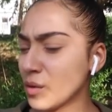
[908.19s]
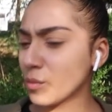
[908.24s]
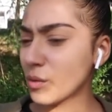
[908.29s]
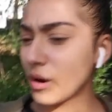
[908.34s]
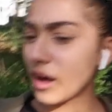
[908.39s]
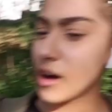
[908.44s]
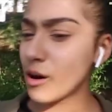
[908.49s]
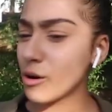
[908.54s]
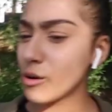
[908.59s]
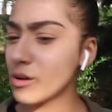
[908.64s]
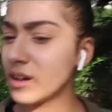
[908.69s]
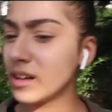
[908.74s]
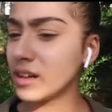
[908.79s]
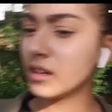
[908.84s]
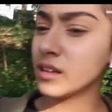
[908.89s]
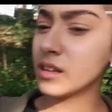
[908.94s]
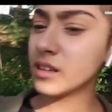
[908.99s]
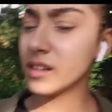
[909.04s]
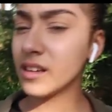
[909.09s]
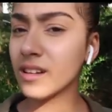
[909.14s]
well
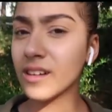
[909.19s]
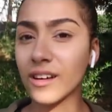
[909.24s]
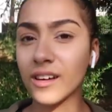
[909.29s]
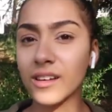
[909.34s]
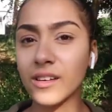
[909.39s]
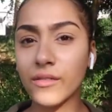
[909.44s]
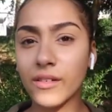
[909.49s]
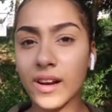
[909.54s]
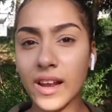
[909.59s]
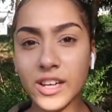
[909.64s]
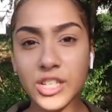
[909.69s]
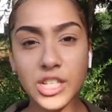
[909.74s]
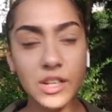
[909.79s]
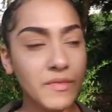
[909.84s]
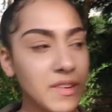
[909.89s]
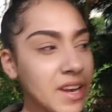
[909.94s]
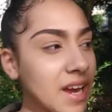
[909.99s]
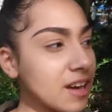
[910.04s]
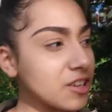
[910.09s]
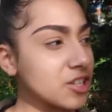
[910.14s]
you know your allergic
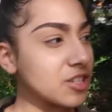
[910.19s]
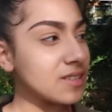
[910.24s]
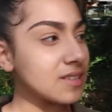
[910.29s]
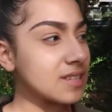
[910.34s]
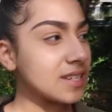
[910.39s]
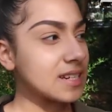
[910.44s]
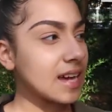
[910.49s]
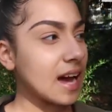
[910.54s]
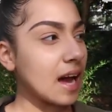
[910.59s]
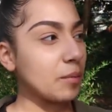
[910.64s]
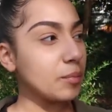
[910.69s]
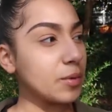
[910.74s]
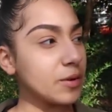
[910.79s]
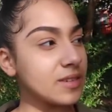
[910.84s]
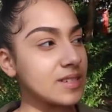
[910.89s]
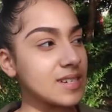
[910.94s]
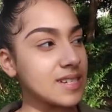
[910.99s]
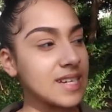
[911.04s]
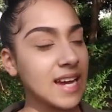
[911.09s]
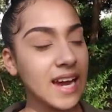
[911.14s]
reaction did
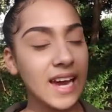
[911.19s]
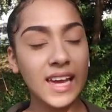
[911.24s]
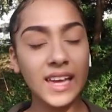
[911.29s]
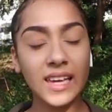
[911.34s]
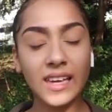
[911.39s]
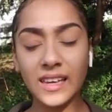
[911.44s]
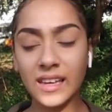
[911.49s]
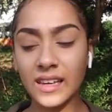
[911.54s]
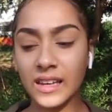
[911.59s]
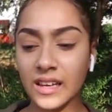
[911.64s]
happen today